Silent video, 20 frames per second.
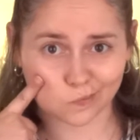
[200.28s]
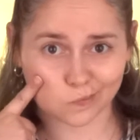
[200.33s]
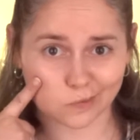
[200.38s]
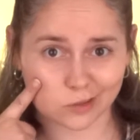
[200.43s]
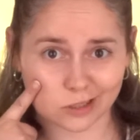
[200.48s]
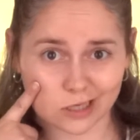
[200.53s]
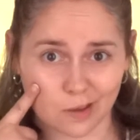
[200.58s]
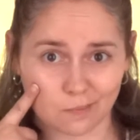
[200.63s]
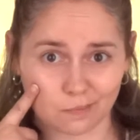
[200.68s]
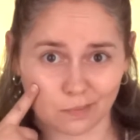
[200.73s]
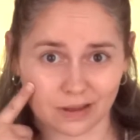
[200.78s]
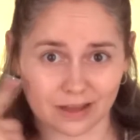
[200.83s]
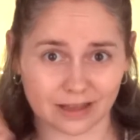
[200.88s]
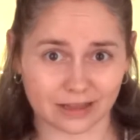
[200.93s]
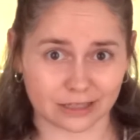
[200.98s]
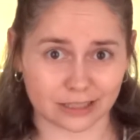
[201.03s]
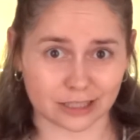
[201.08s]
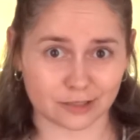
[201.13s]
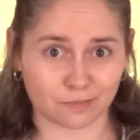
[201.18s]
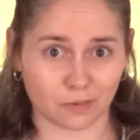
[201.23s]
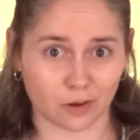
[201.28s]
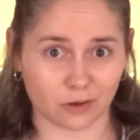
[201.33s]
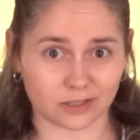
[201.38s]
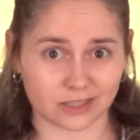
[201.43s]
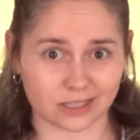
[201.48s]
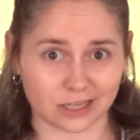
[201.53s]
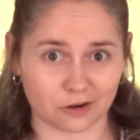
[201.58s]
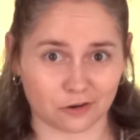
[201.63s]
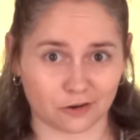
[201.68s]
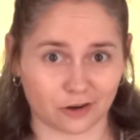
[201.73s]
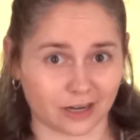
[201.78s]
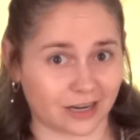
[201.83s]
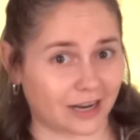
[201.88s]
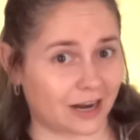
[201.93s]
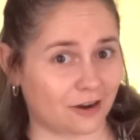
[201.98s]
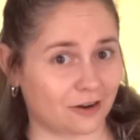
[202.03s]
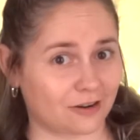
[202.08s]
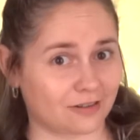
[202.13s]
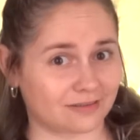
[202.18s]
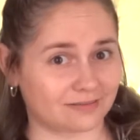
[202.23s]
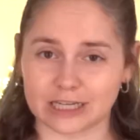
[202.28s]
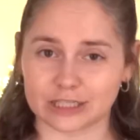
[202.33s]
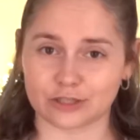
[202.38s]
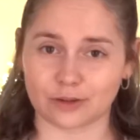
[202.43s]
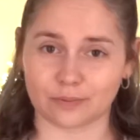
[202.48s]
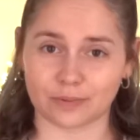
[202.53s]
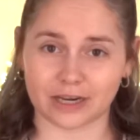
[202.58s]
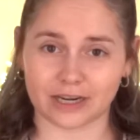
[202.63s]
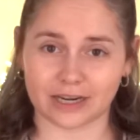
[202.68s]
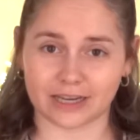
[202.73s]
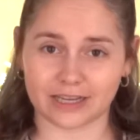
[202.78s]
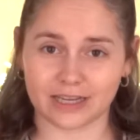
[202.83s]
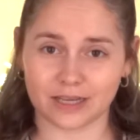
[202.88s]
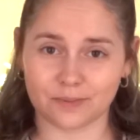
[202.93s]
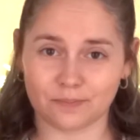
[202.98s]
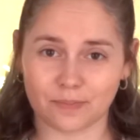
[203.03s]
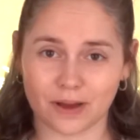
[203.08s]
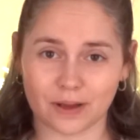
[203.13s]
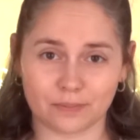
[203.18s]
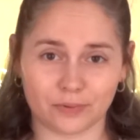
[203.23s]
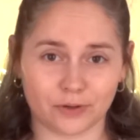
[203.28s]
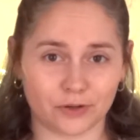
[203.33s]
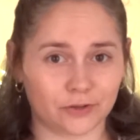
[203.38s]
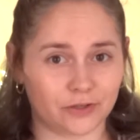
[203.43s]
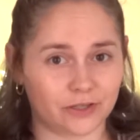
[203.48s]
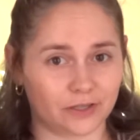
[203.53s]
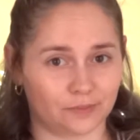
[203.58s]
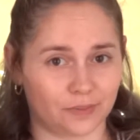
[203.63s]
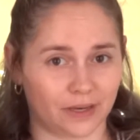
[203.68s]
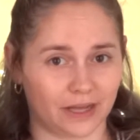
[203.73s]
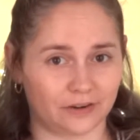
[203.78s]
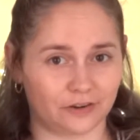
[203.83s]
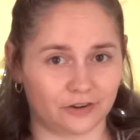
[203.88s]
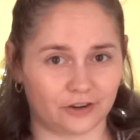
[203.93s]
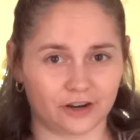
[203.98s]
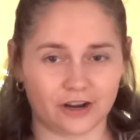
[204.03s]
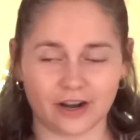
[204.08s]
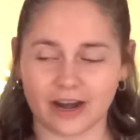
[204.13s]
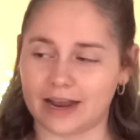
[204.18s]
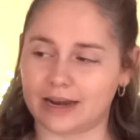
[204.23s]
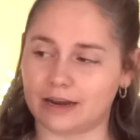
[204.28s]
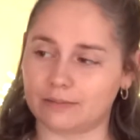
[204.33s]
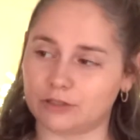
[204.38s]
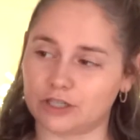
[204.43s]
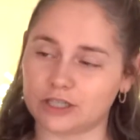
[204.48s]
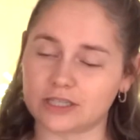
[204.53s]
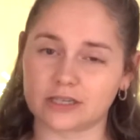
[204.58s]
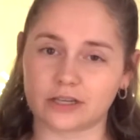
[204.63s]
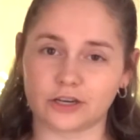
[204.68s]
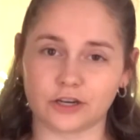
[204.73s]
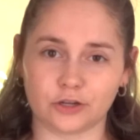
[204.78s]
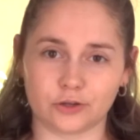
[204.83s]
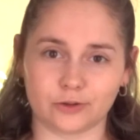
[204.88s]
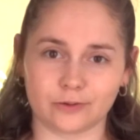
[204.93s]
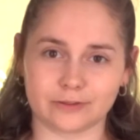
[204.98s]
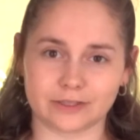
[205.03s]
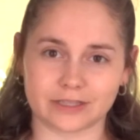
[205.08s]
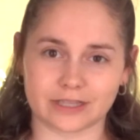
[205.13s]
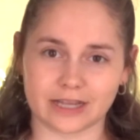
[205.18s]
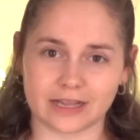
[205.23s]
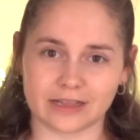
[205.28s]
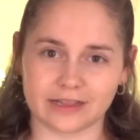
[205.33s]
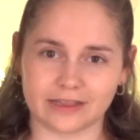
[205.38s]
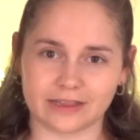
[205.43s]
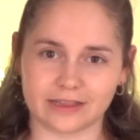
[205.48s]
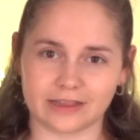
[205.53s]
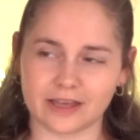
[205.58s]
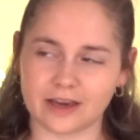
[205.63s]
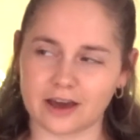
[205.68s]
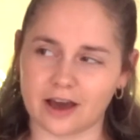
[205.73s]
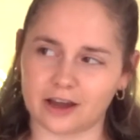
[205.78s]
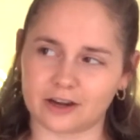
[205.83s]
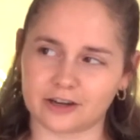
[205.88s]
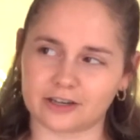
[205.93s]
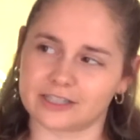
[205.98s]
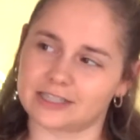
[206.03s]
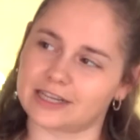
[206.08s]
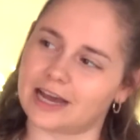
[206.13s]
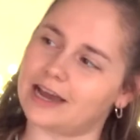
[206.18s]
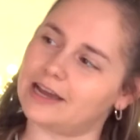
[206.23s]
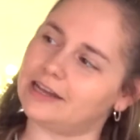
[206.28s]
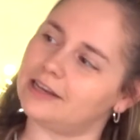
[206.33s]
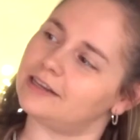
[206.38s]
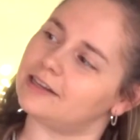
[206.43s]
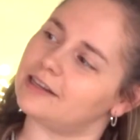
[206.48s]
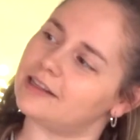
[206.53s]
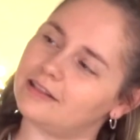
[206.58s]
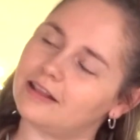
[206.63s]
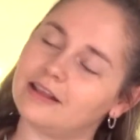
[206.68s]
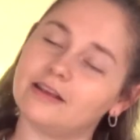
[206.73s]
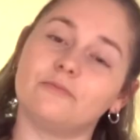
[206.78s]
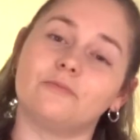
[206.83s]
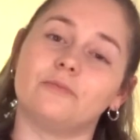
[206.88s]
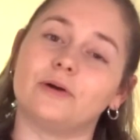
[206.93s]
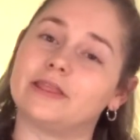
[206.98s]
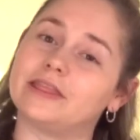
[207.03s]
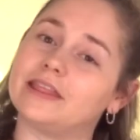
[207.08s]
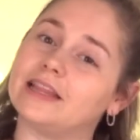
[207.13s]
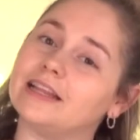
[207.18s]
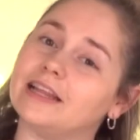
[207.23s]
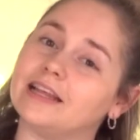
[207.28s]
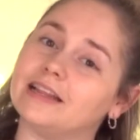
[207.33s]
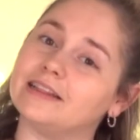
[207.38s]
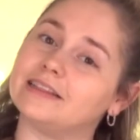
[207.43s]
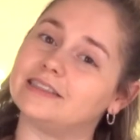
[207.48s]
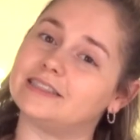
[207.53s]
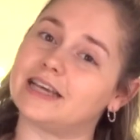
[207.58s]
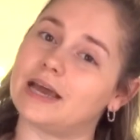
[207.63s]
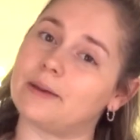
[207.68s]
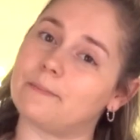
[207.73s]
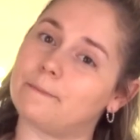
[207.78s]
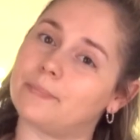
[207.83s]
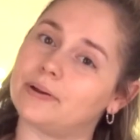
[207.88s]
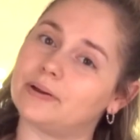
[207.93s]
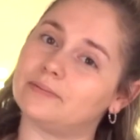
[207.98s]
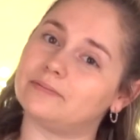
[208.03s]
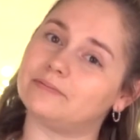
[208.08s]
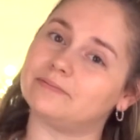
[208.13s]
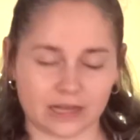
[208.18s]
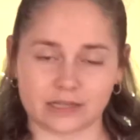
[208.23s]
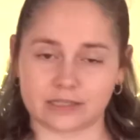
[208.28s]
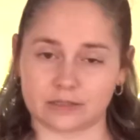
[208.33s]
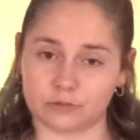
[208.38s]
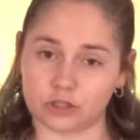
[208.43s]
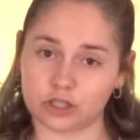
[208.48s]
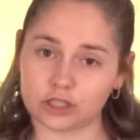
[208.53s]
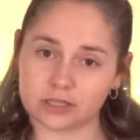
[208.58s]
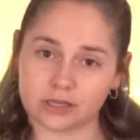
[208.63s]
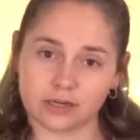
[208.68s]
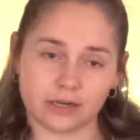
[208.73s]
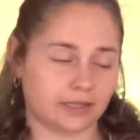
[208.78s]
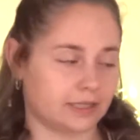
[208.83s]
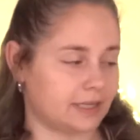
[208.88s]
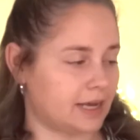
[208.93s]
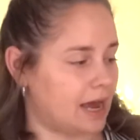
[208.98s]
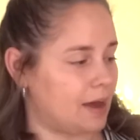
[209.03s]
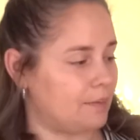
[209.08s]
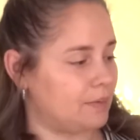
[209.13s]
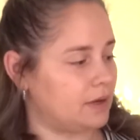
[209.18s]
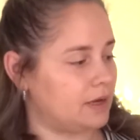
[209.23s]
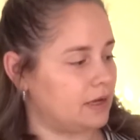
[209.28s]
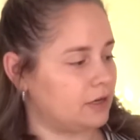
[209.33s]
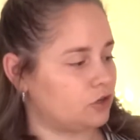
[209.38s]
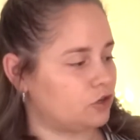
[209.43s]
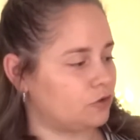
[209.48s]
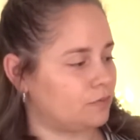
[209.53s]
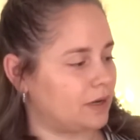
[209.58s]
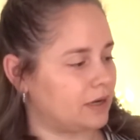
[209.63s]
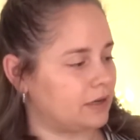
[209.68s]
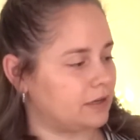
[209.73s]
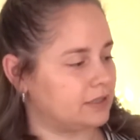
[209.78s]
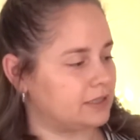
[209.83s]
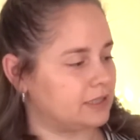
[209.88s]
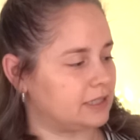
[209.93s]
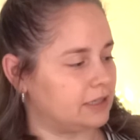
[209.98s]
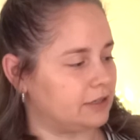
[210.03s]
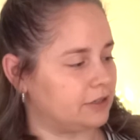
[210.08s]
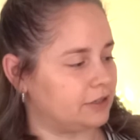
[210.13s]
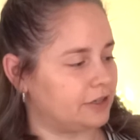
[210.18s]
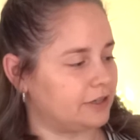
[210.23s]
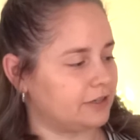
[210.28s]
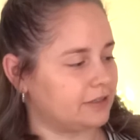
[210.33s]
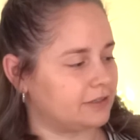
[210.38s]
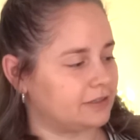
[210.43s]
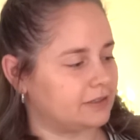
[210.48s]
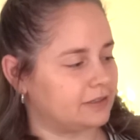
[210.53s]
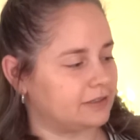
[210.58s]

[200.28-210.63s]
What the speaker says: some little spots here and there. So I'm gonna keep my beauty blender and I'm just gonna use the other side with the little tip. So I'm just gonna dab into my concealer